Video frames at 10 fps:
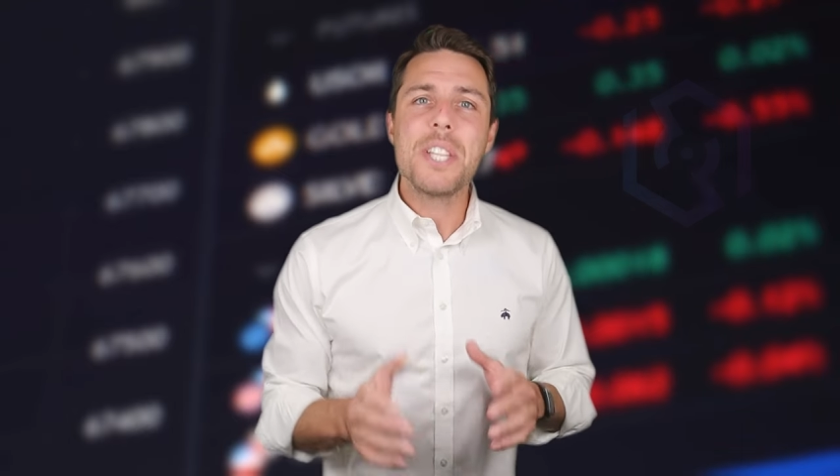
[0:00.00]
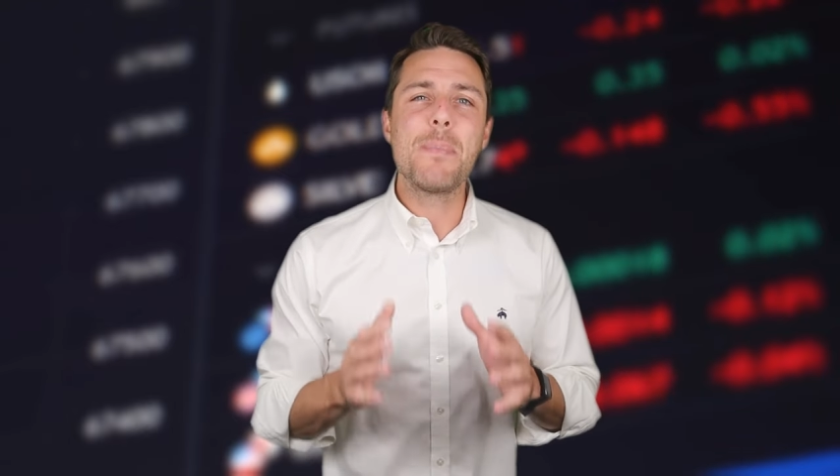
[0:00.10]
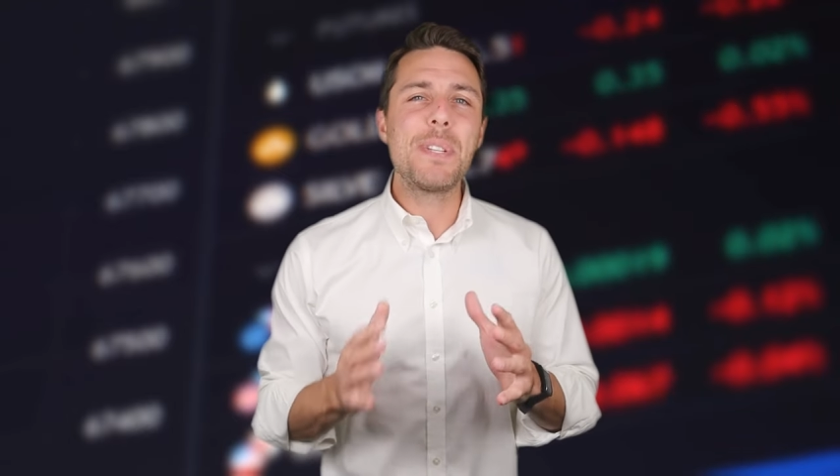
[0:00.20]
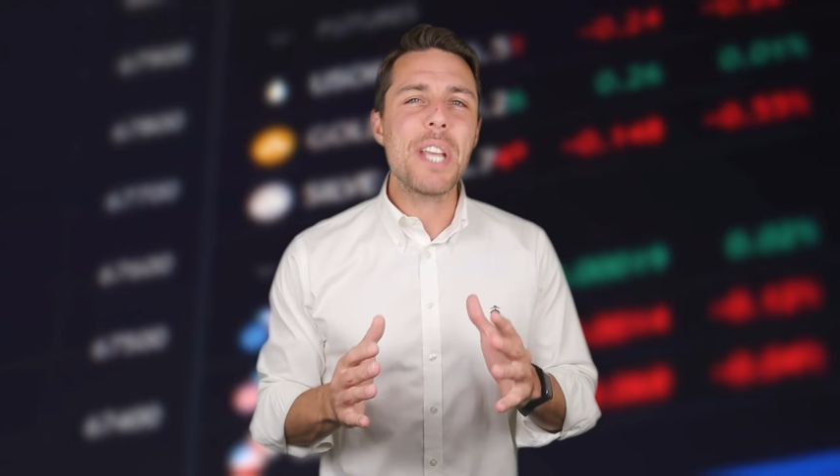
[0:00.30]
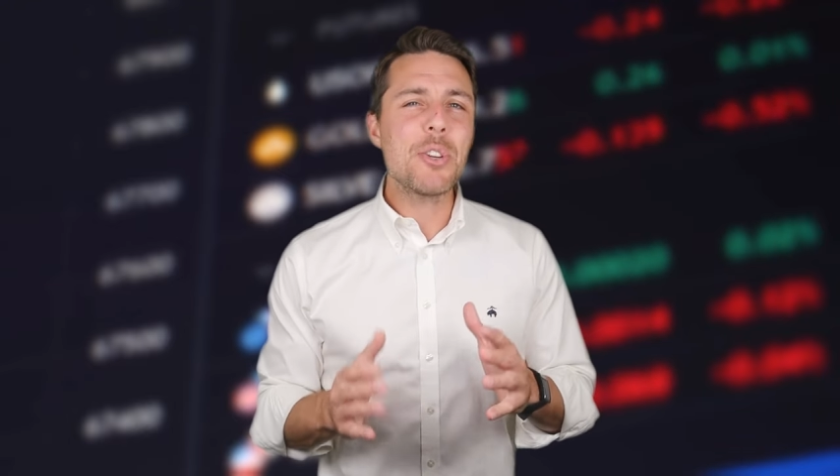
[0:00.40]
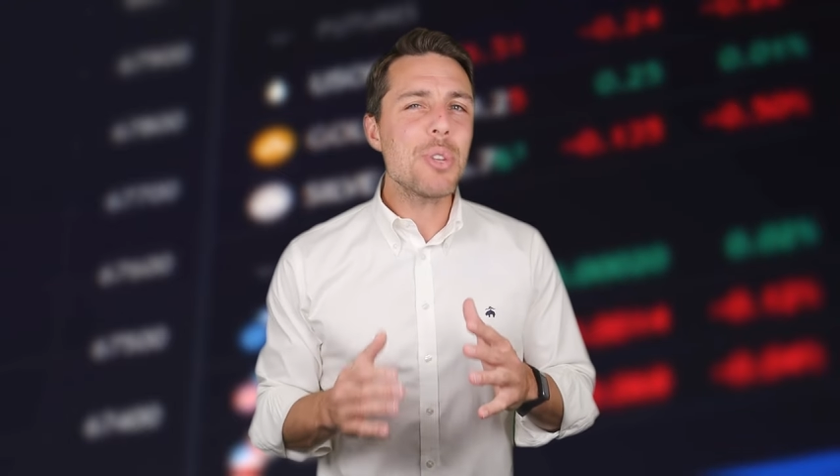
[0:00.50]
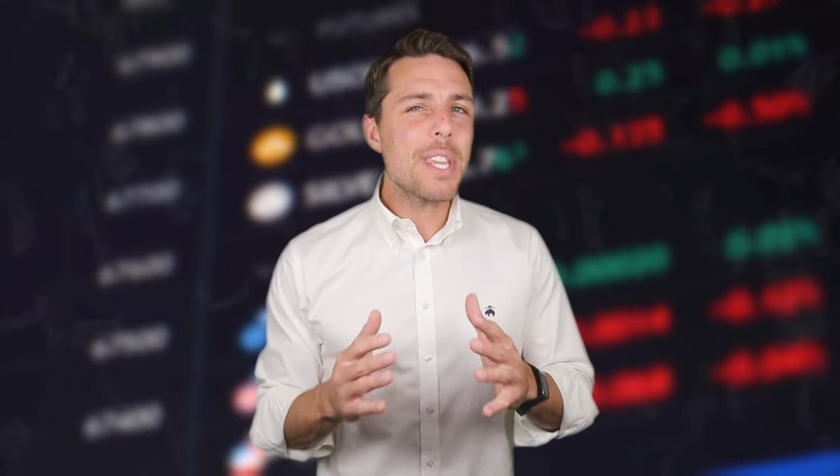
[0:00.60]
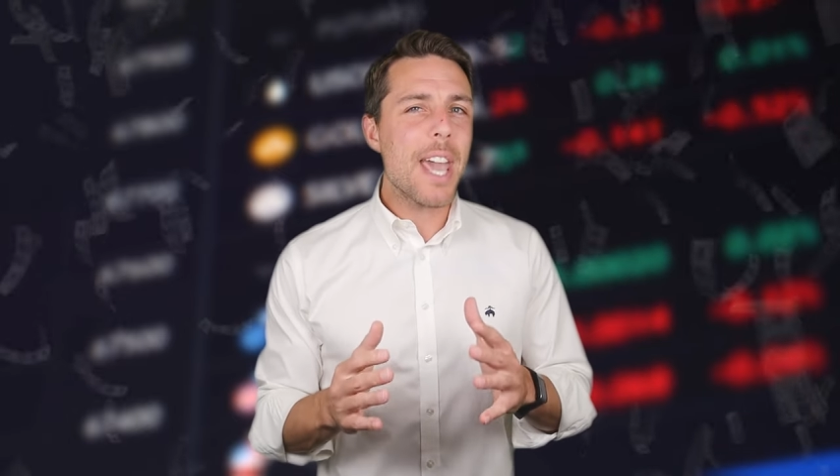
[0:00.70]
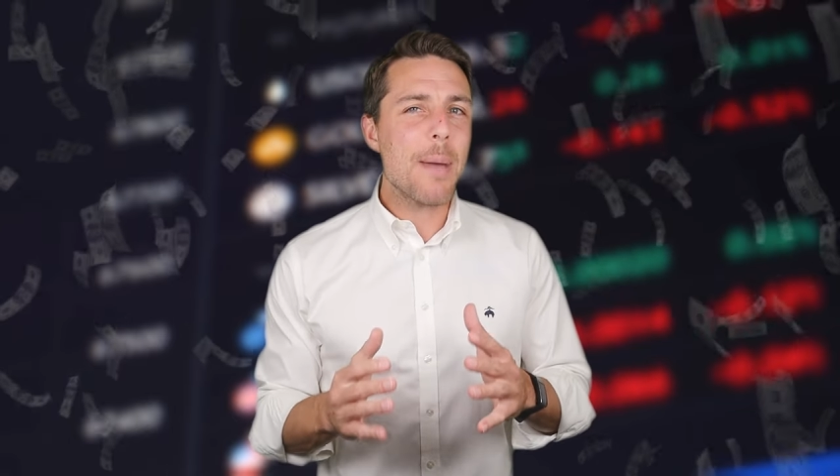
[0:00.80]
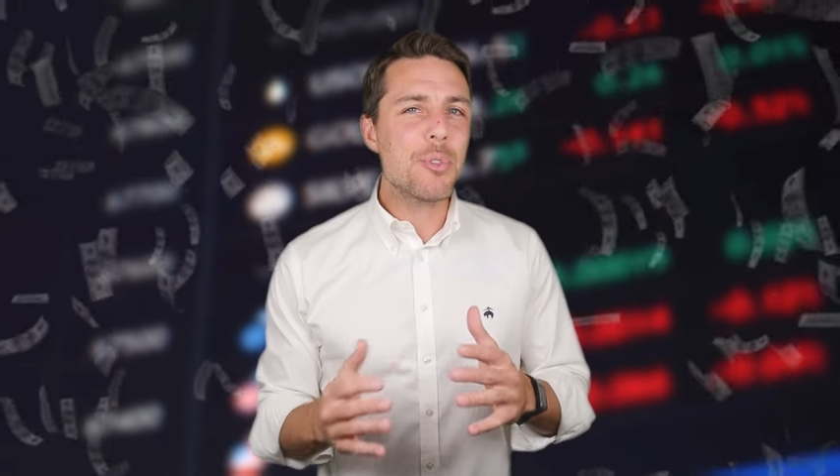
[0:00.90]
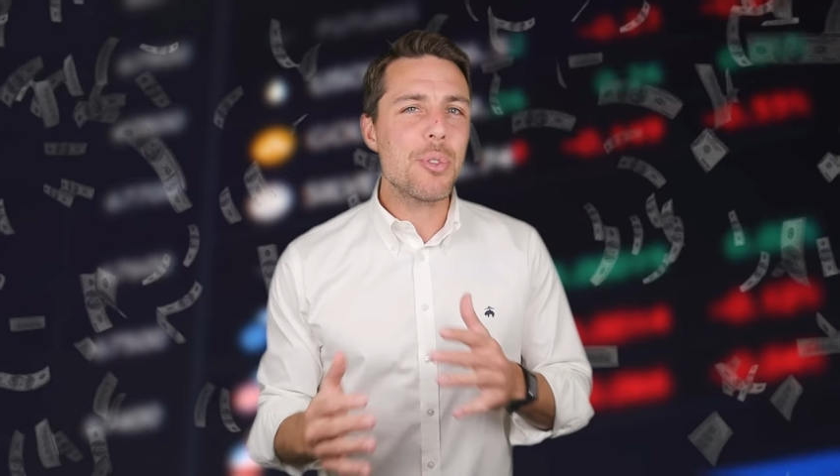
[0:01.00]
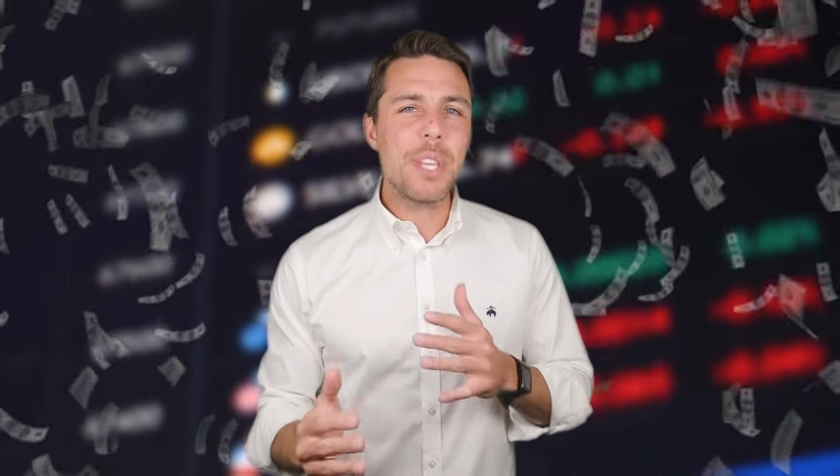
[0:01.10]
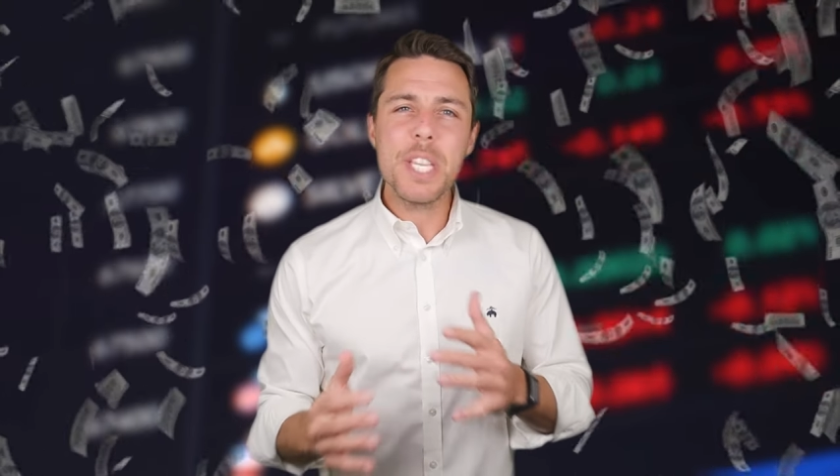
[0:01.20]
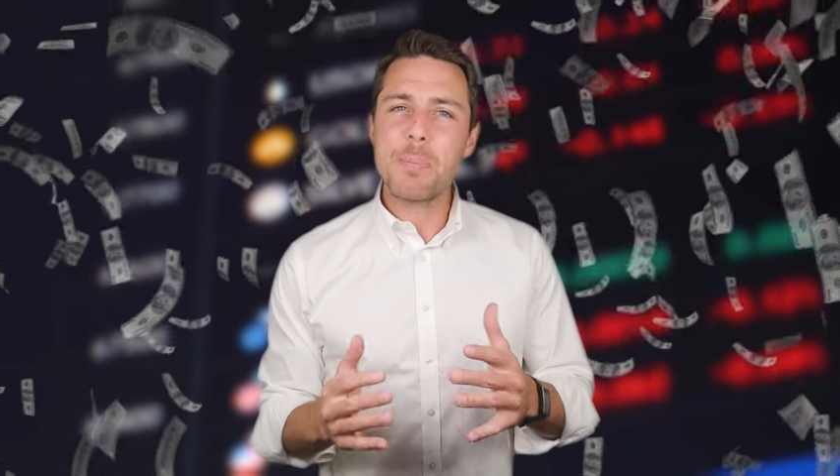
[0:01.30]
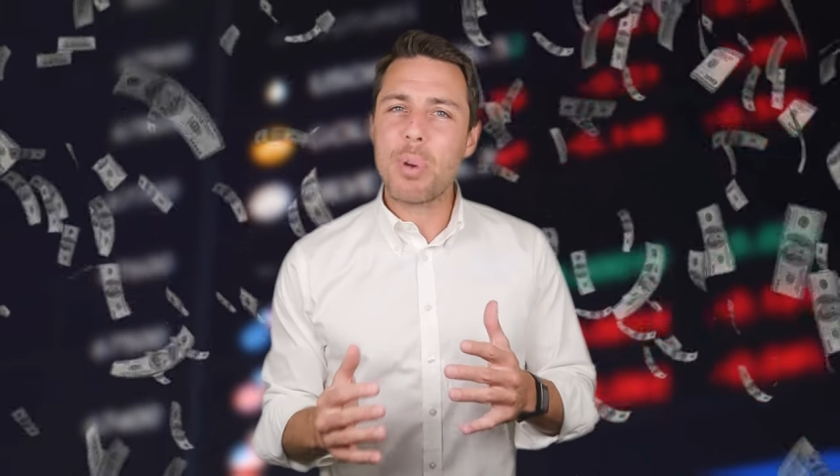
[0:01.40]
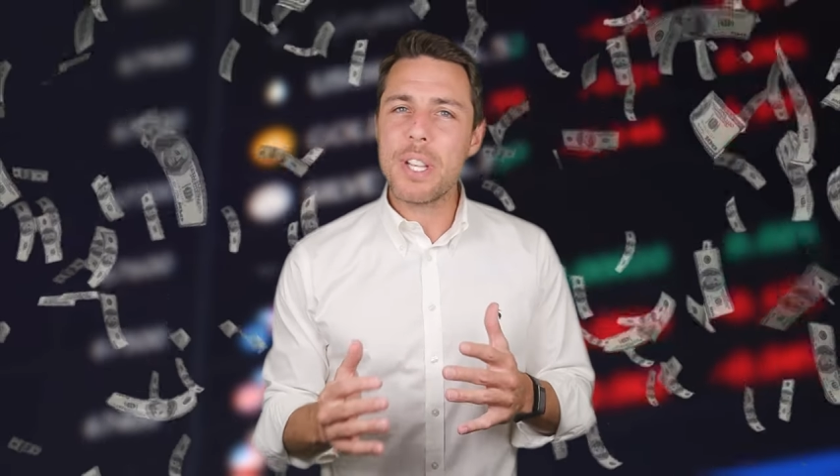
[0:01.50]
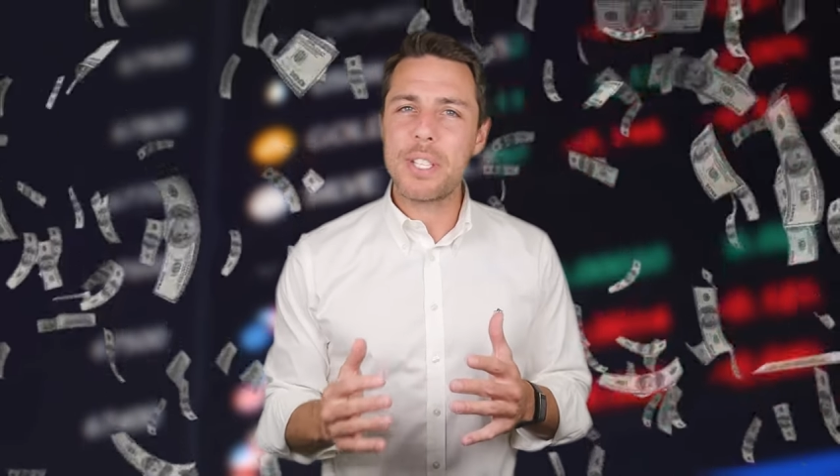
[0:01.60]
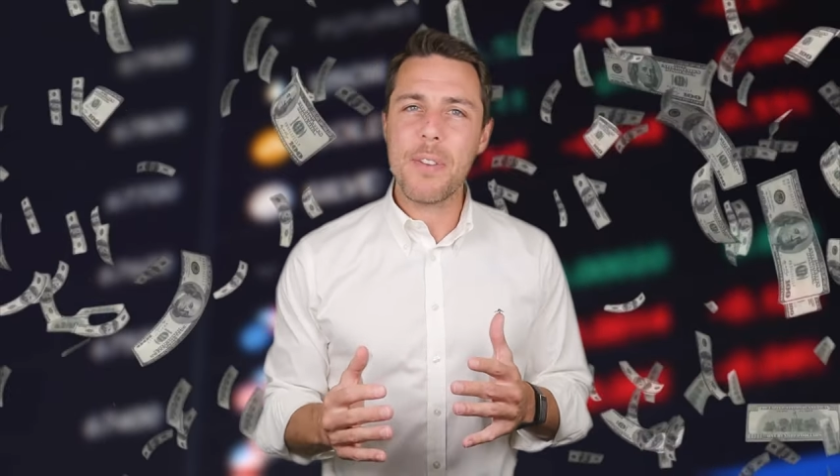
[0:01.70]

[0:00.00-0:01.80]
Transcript: to potentially capture these price